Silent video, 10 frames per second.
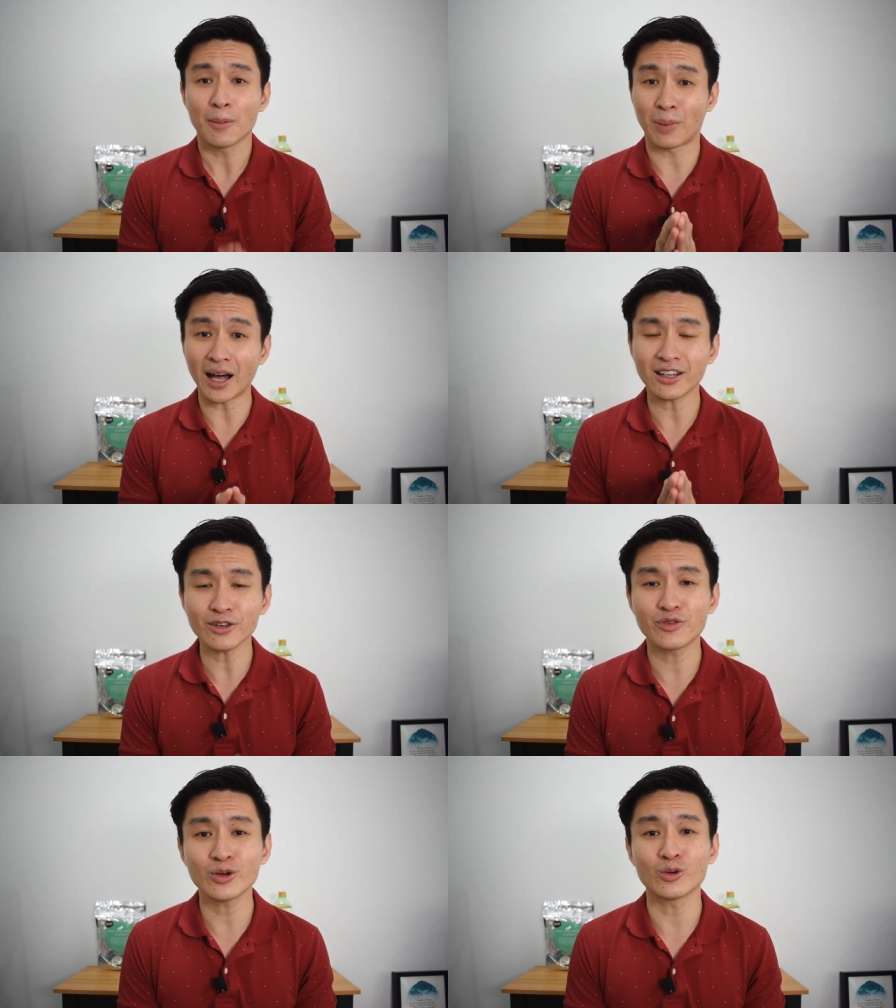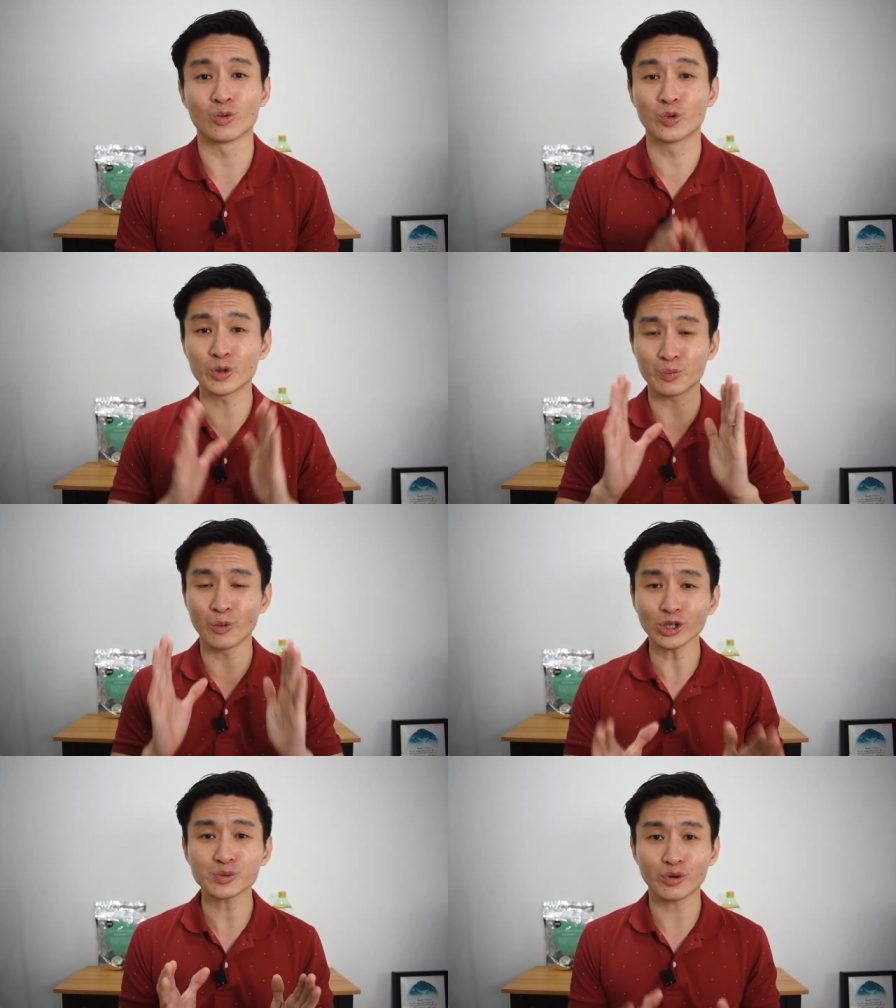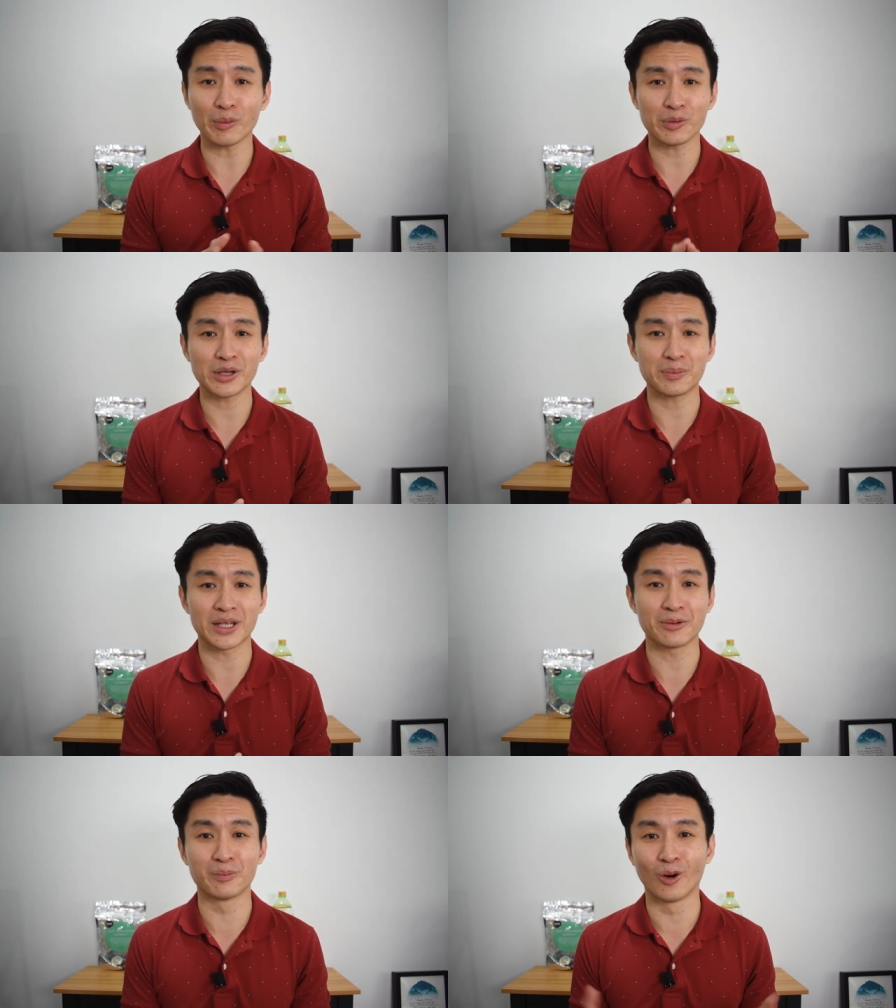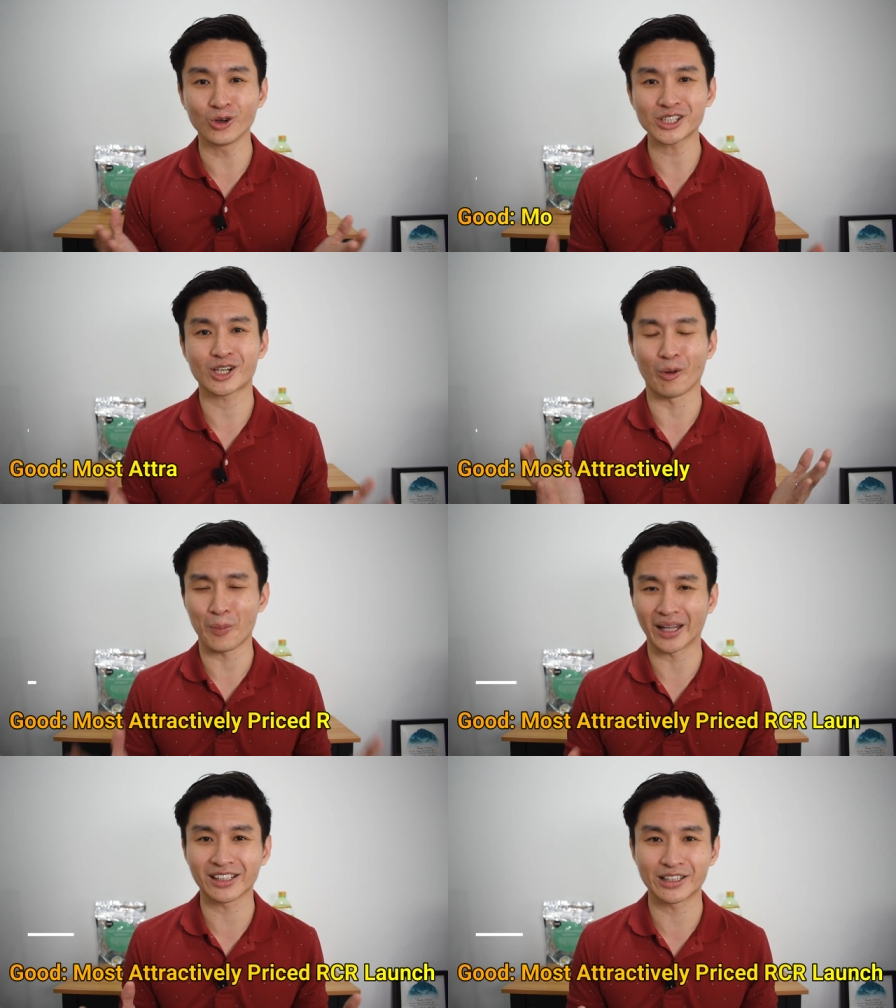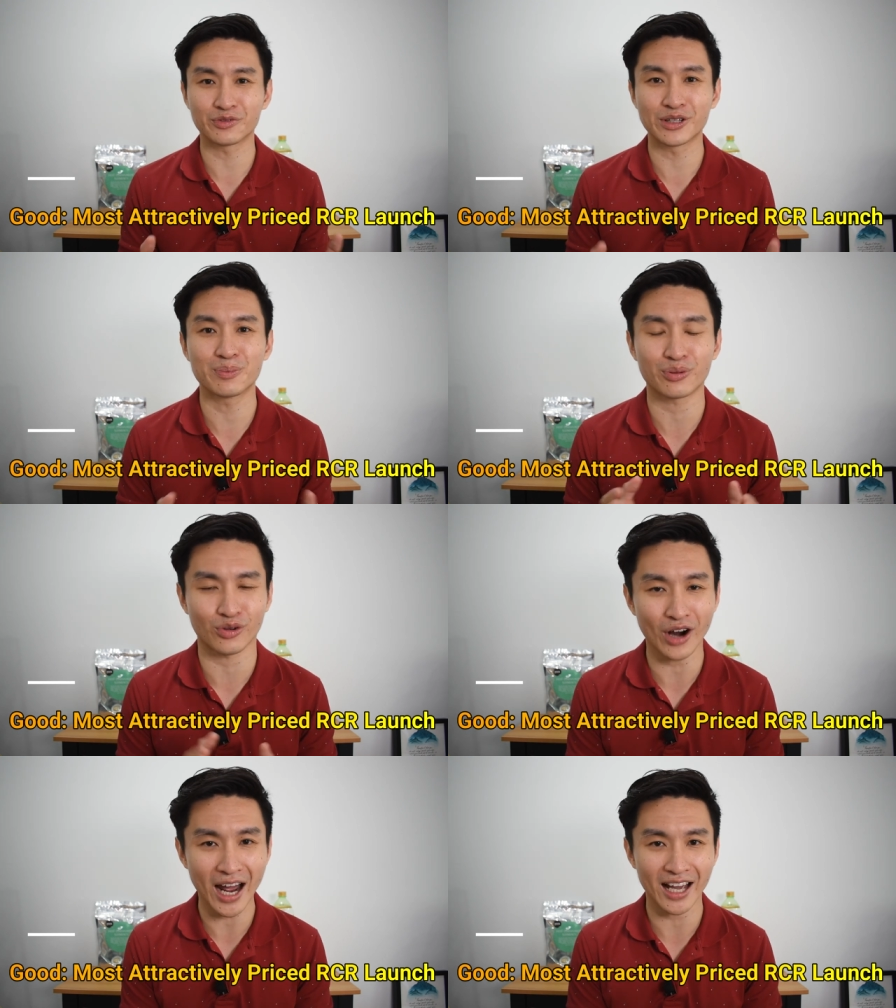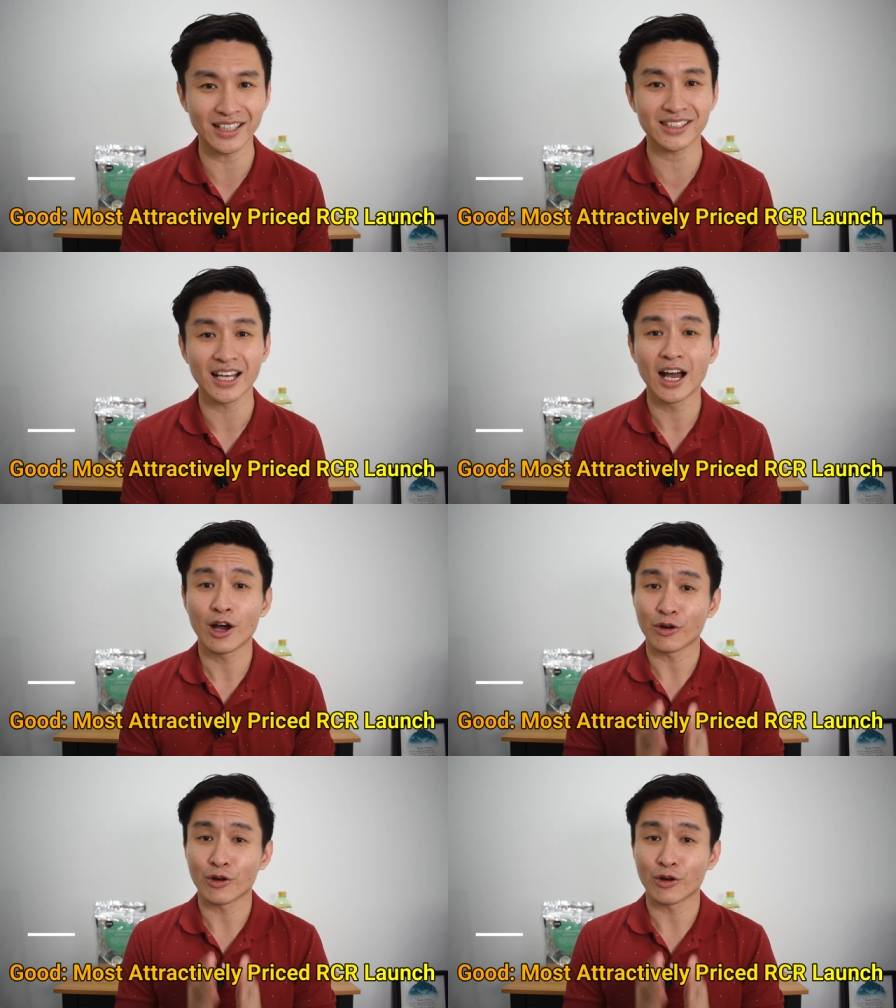Bartley View would most probably be the most competitively priced